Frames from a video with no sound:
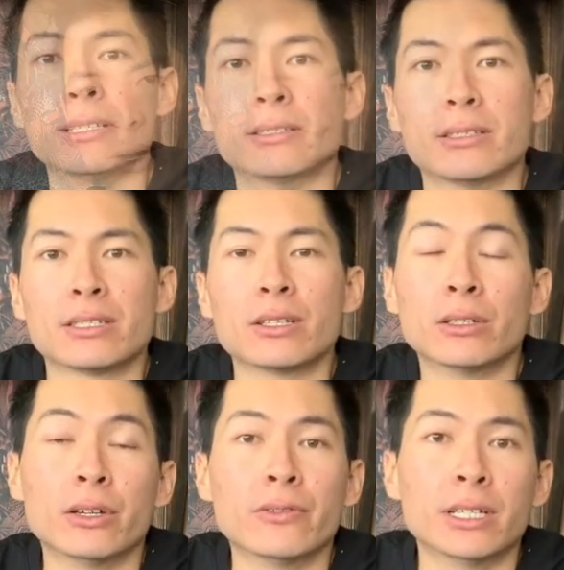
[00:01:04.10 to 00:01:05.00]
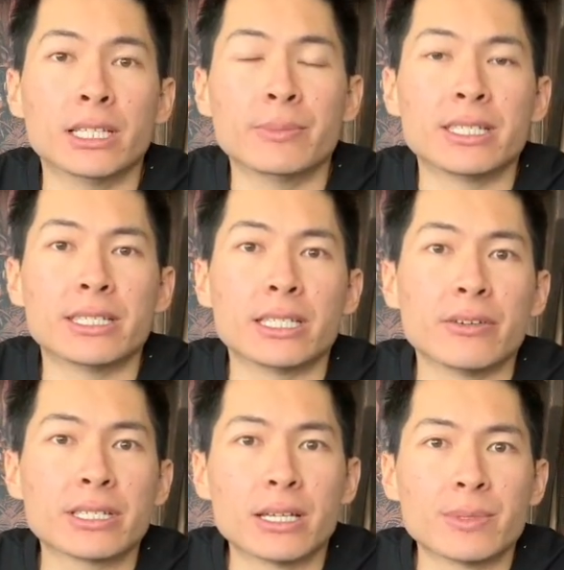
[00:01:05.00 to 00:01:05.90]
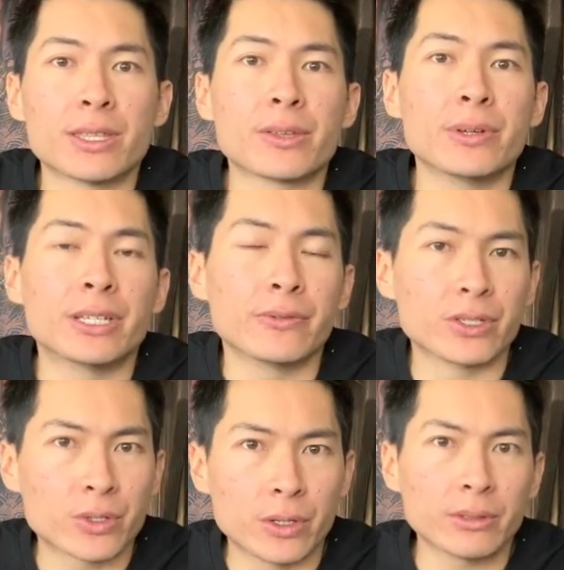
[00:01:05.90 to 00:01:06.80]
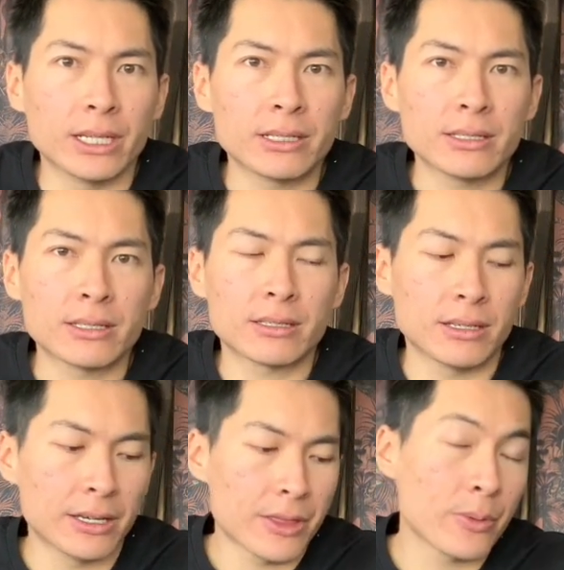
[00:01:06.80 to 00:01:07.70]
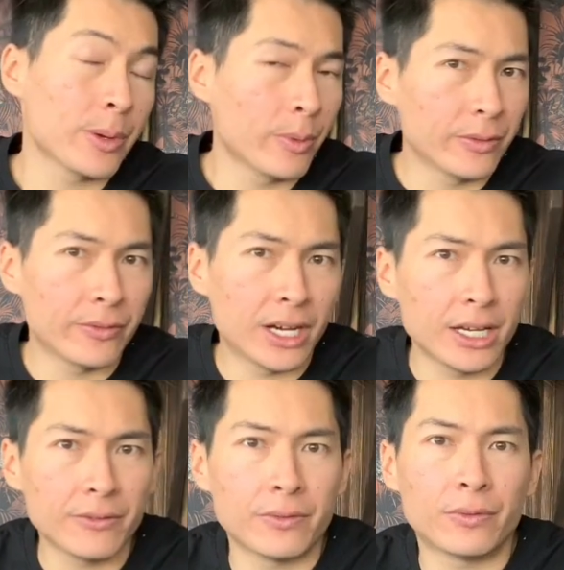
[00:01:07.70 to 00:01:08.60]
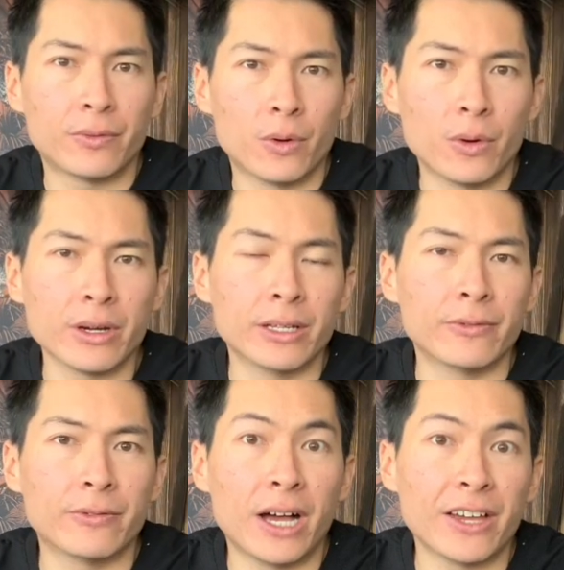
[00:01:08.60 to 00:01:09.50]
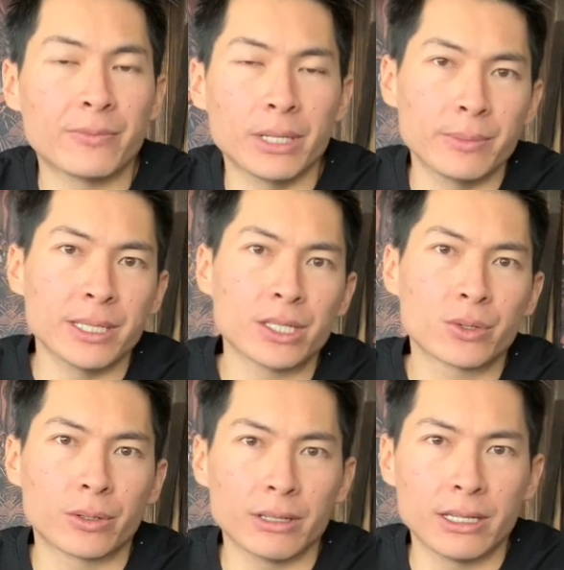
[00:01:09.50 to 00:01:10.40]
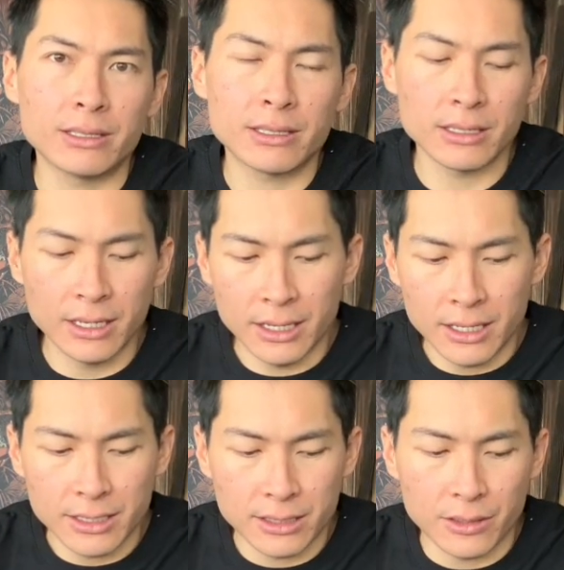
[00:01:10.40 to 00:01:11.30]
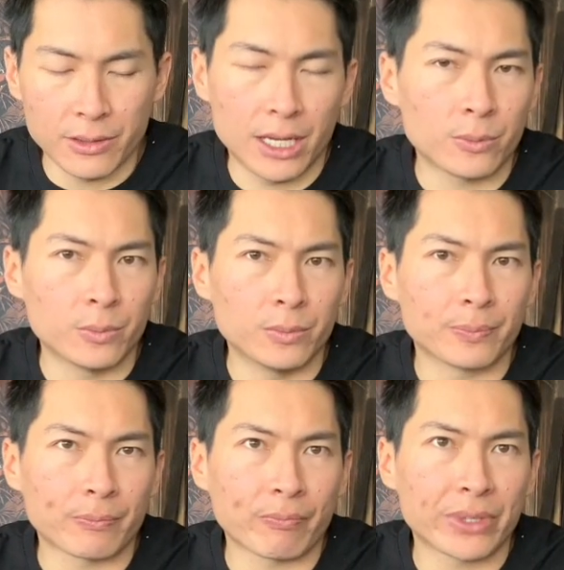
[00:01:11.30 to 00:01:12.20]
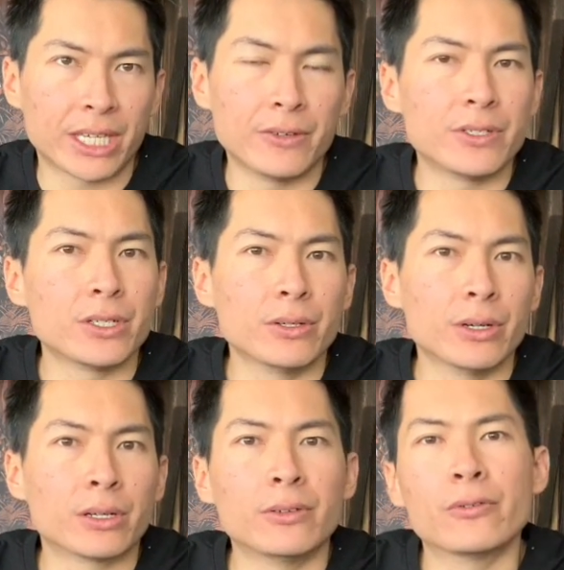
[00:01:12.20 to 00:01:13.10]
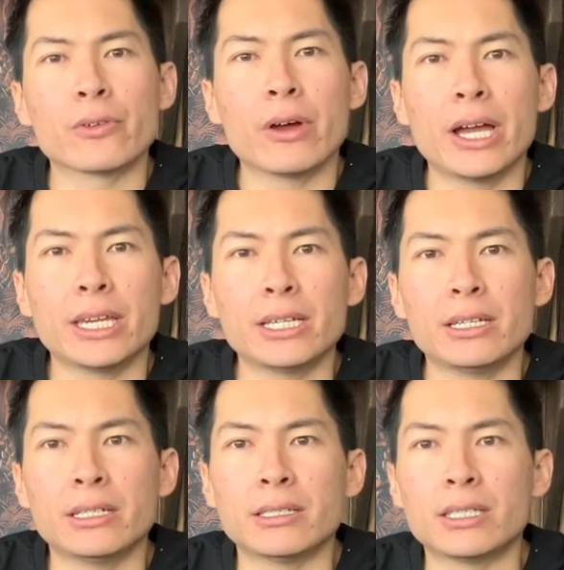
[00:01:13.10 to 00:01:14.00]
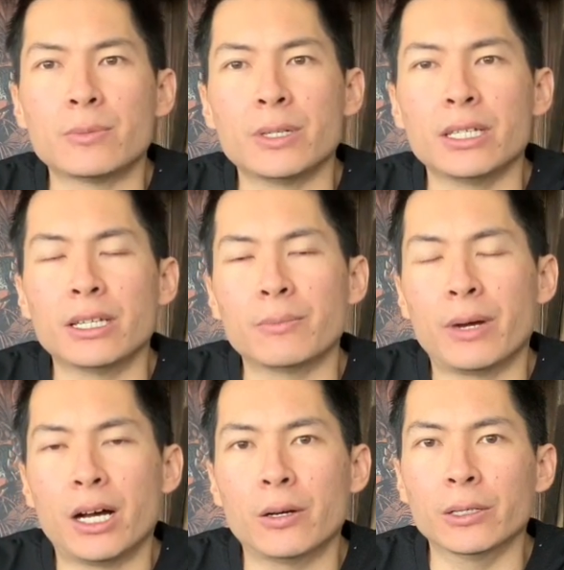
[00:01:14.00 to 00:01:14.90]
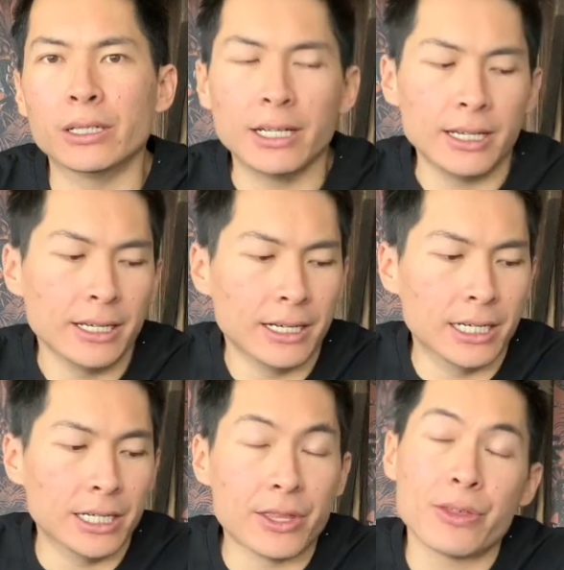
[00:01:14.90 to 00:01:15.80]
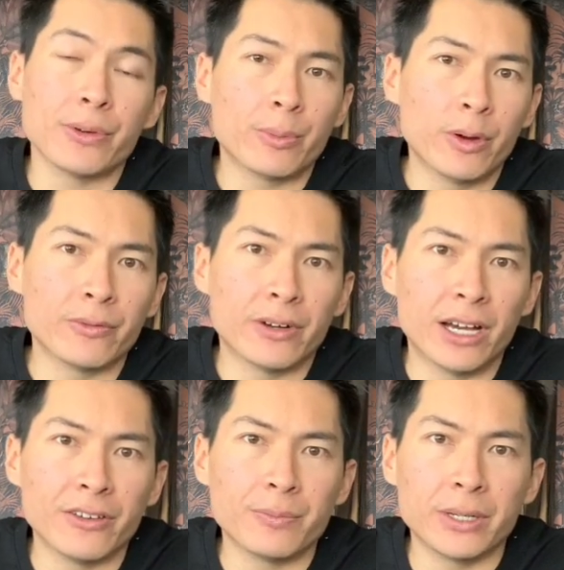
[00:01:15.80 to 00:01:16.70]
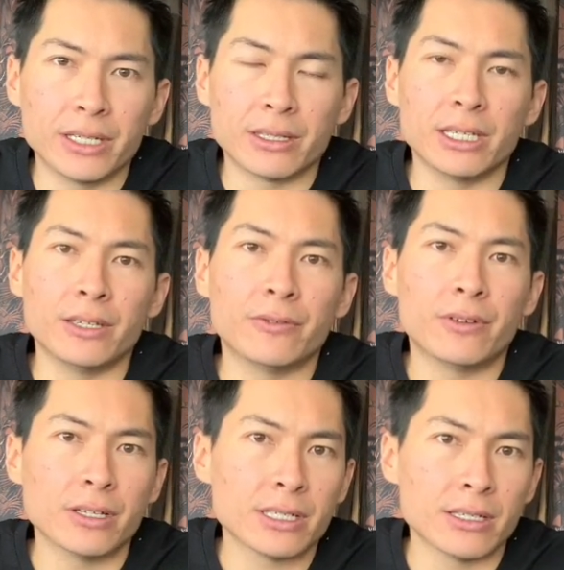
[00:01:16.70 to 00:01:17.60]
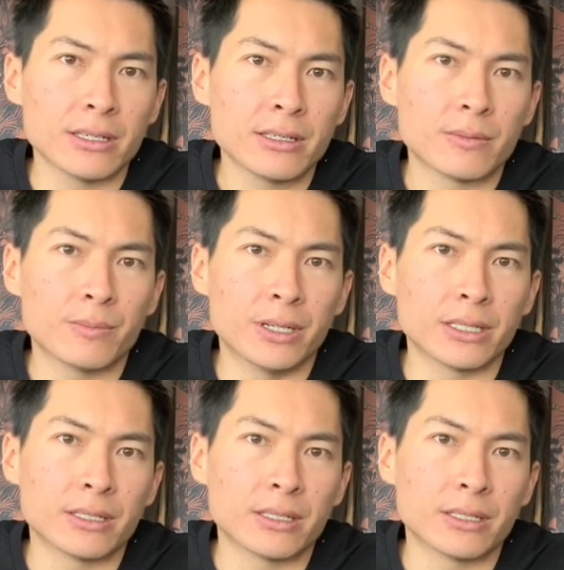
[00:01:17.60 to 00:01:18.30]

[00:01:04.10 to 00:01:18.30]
The Sol Nova Unlimited series comes in three different stroke lengths, 3.5, 4 and 5 millimeter stroke lengths. So that gives you a good variety in speed and power. The 3.5 being the fastest but